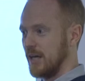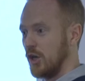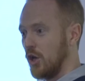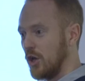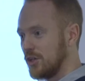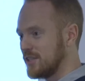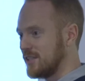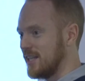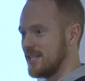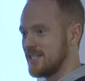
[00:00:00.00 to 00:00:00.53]
And
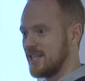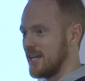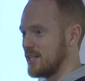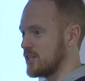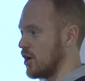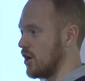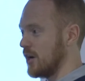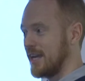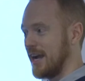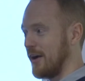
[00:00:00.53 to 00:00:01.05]
lots of these
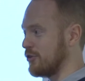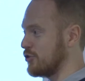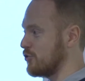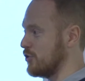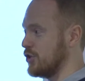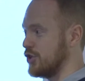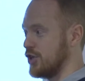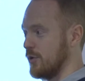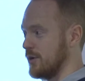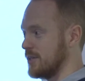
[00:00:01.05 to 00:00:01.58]
things are
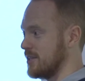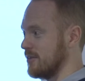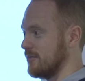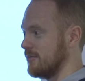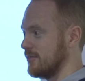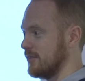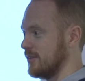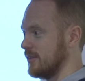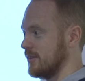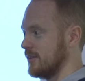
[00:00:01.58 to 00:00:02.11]

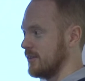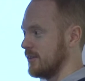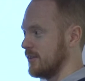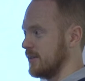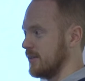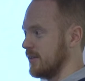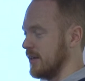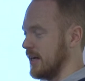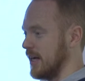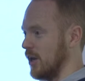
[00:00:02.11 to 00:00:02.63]
counterintuitive.
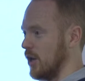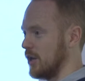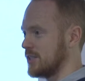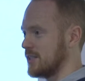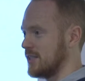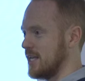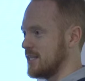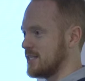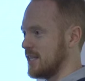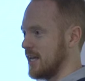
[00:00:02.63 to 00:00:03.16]
And lots
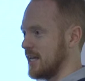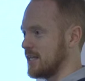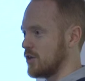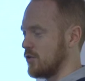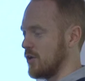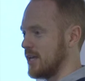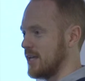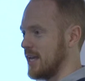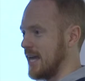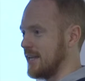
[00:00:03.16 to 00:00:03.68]
of these things
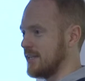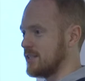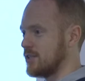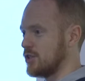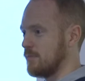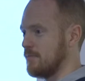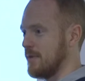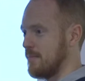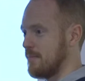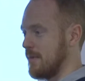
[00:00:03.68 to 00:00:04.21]
are
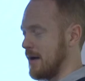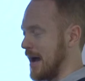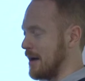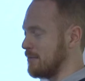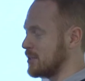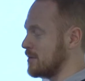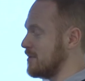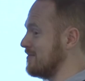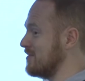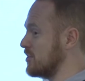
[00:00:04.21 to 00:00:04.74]
against
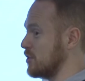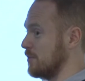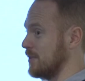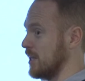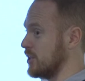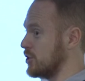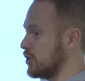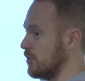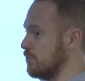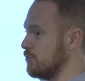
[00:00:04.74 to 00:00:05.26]
perhaps even some of
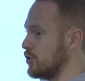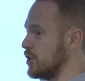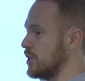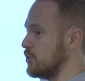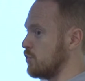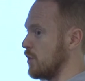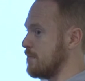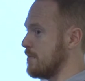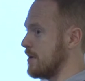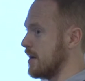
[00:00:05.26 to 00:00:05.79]
the
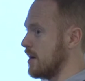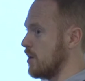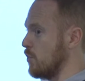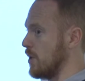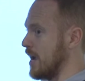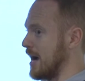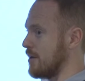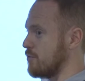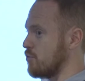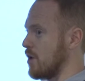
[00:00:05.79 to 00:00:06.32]
assumptions
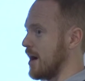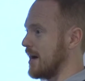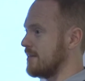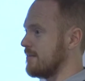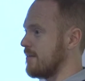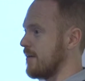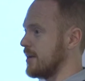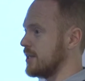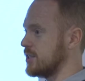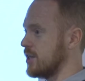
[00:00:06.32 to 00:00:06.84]
we had right at
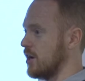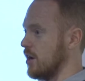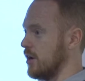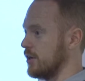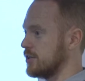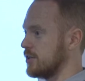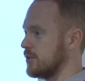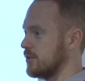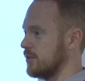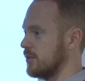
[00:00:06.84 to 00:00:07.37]
the very
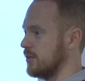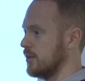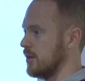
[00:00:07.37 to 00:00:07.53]
start.